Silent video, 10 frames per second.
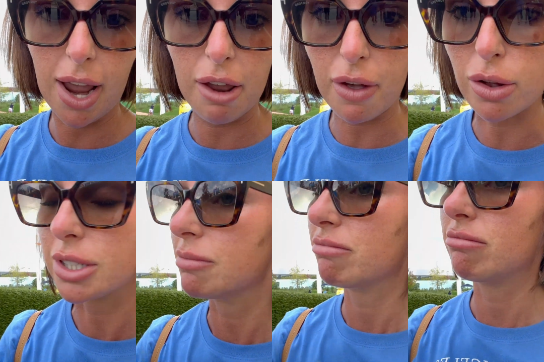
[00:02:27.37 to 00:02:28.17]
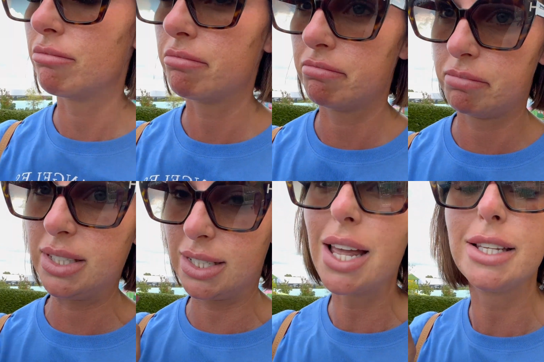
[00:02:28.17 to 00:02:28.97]
I found
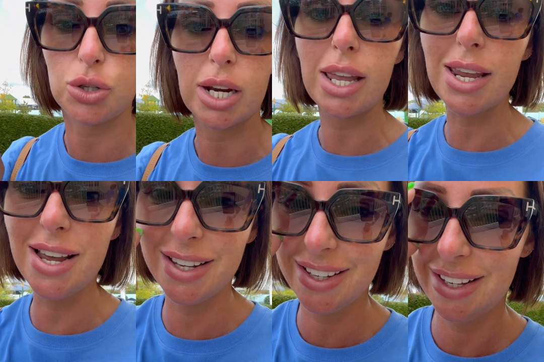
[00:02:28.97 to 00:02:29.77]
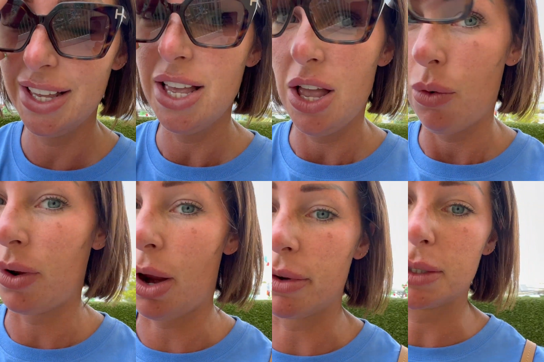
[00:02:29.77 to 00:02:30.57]
slightly tricky when
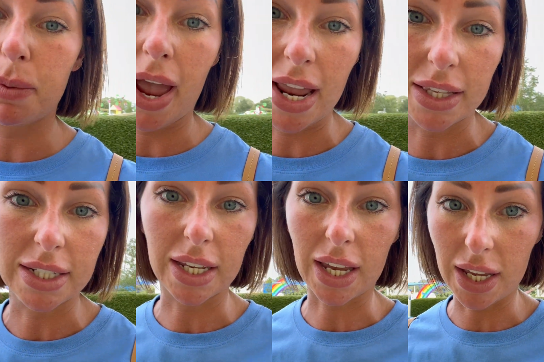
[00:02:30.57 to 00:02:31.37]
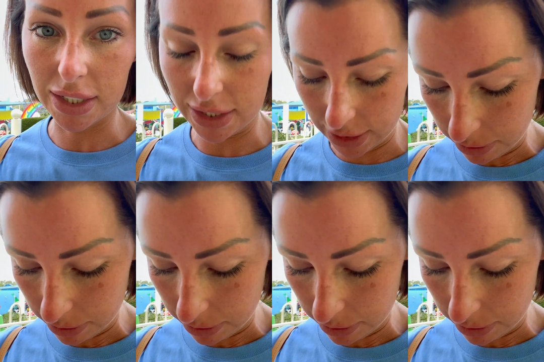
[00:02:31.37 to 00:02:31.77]
I was buying the tickets,